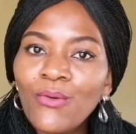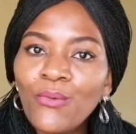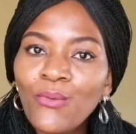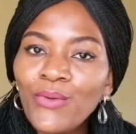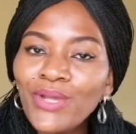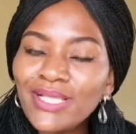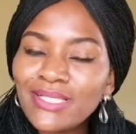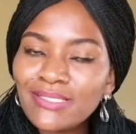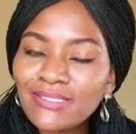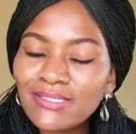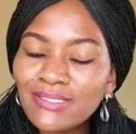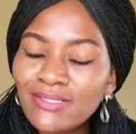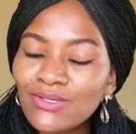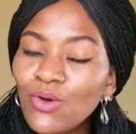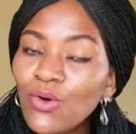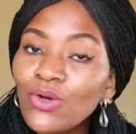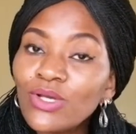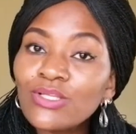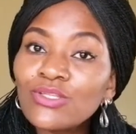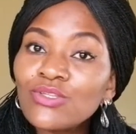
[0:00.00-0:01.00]
waist
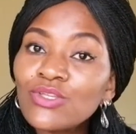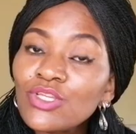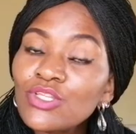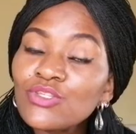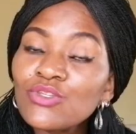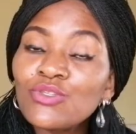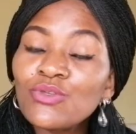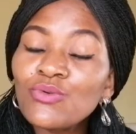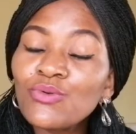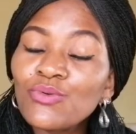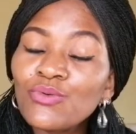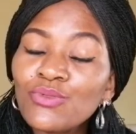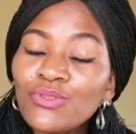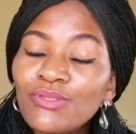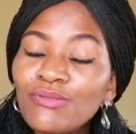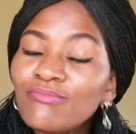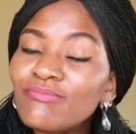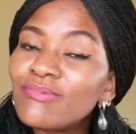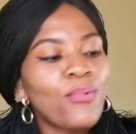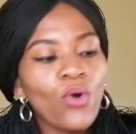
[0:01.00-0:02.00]
or into the
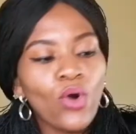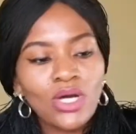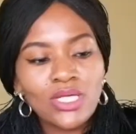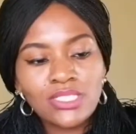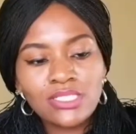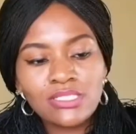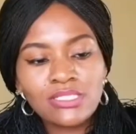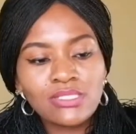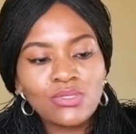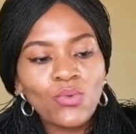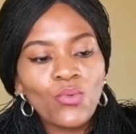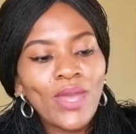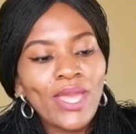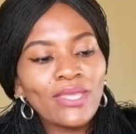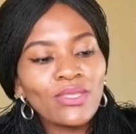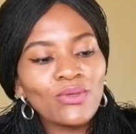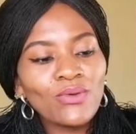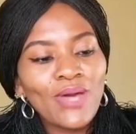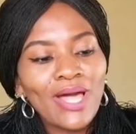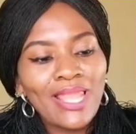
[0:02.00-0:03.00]
wood. But
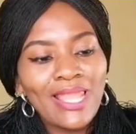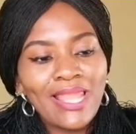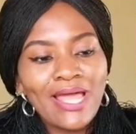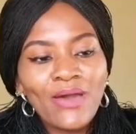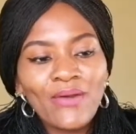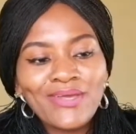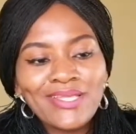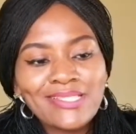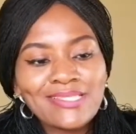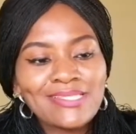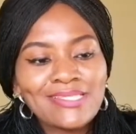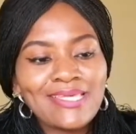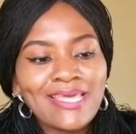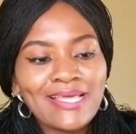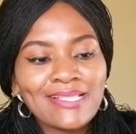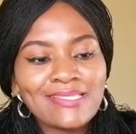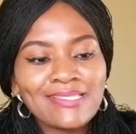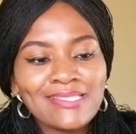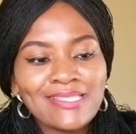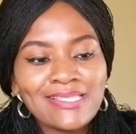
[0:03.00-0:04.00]
when you allow it to
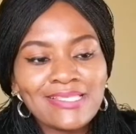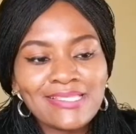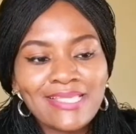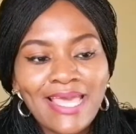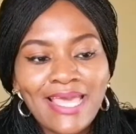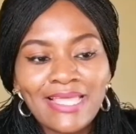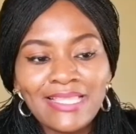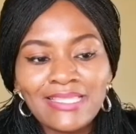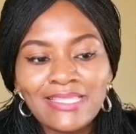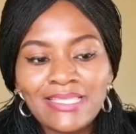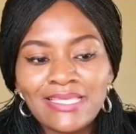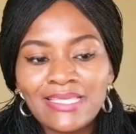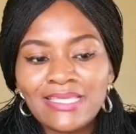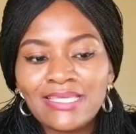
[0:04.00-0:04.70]
get to this end,